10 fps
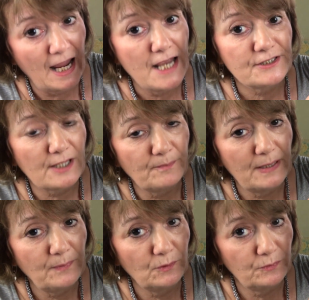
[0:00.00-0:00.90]
Some
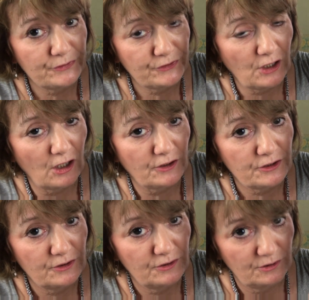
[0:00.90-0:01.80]
people will
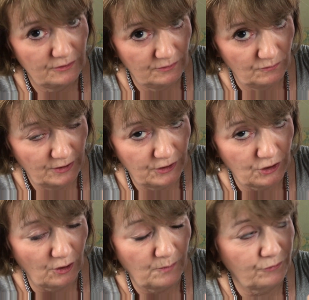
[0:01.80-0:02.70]
start with the
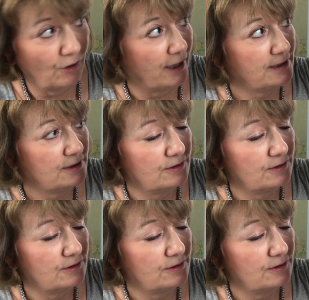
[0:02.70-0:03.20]
top right,